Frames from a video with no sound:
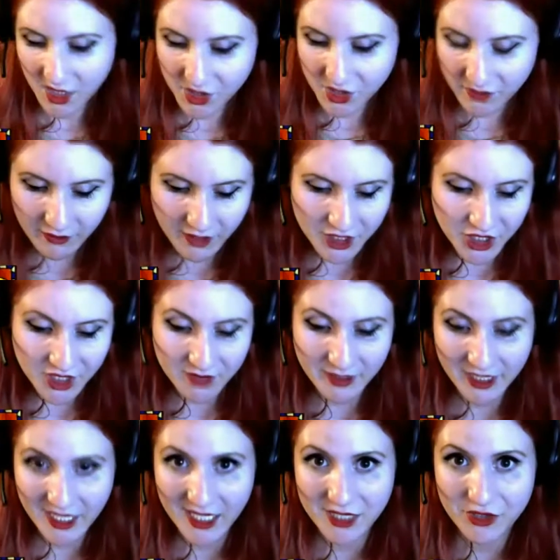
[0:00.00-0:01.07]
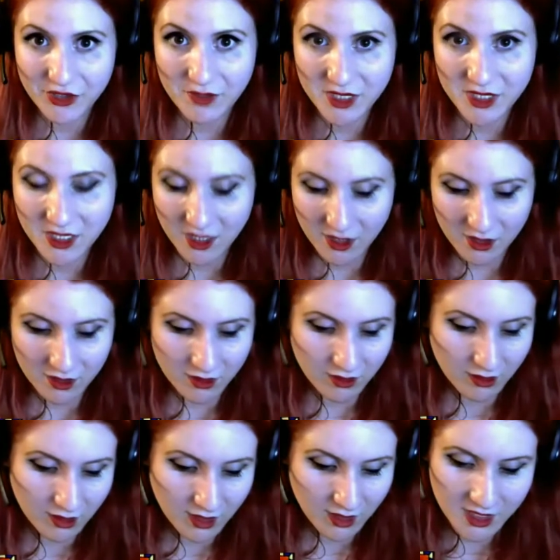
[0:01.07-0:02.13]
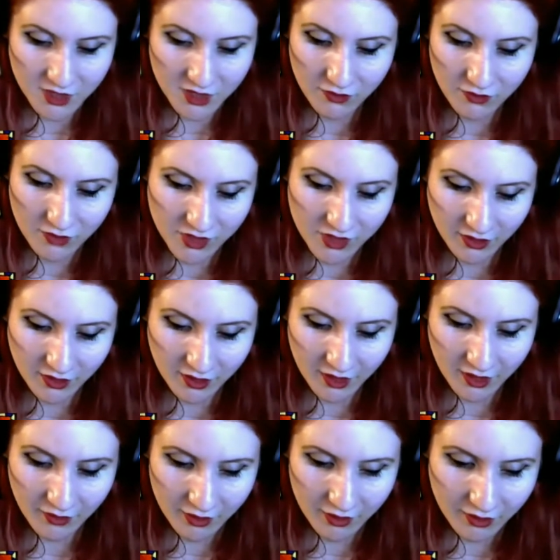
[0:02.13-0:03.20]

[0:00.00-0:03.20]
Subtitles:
any questions about cantrips, like certain ones you're looking through?